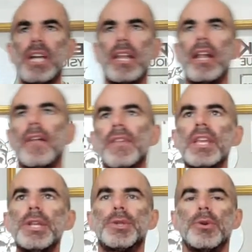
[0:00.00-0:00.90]
on it on the
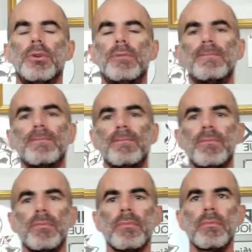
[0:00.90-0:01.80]
E tool.
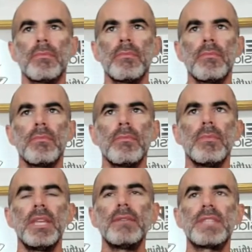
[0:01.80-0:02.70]

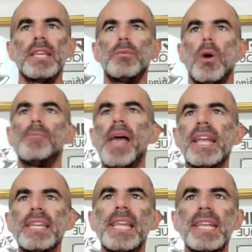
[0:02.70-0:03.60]
He gives the kid one bag,
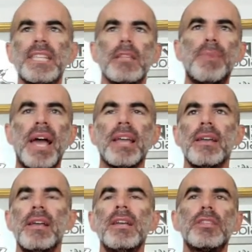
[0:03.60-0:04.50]
he takes the other bag.
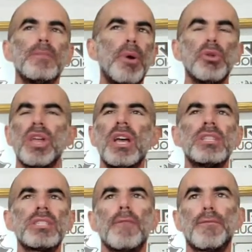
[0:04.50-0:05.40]
They're both
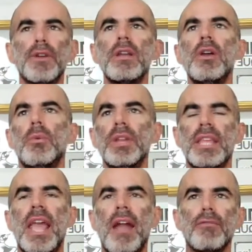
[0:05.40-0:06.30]
suffering with
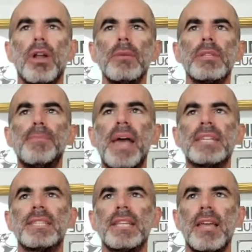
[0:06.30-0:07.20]
carrot running with the
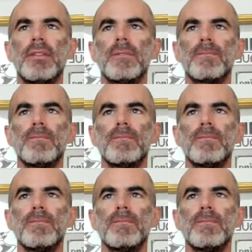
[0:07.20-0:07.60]
bags together.